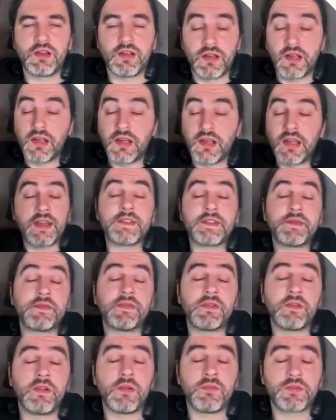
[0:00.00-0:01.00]
an
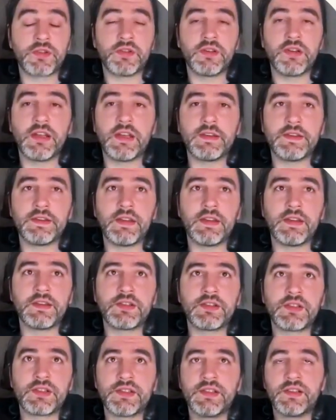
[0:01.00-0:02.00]
answer option, and
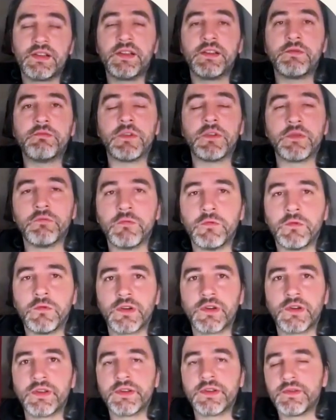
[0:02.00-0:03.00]
just delete one
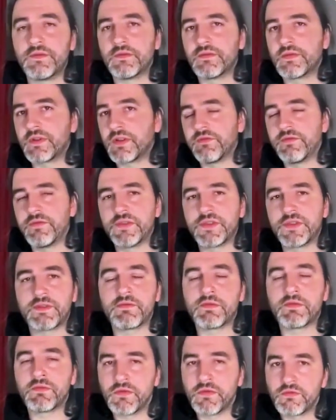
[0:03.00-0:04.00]
word to confuse
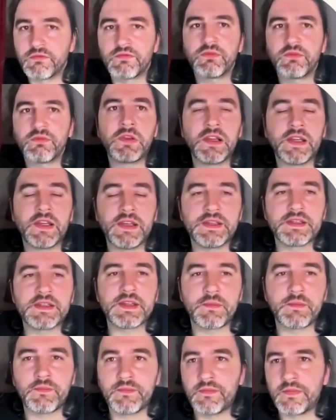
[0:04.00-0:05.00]
everyone, or replace
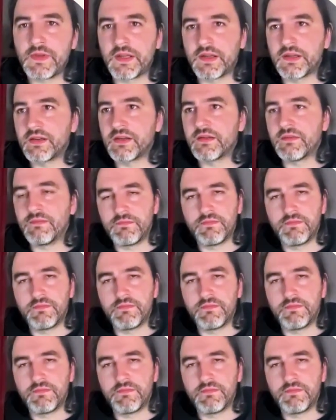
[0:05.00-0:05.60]
some like